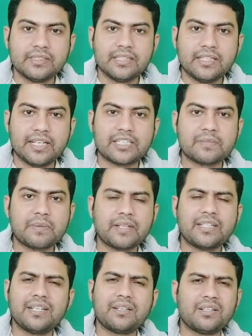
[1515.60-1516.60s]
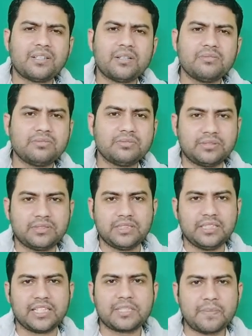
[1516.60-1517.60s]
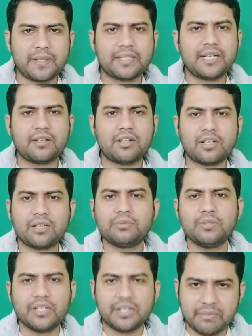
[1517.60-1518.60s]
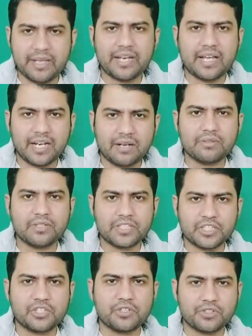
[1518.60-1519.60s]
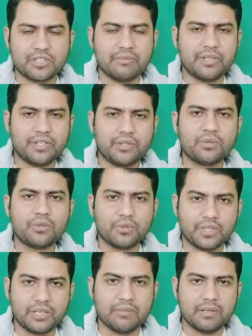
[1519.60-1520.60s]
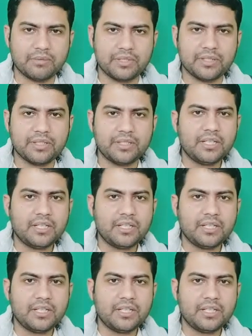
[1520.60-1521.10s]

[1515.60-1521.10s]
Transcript: Expected cutoff. See, expected cutoff will remain around 60 to 70. Don't worry about it.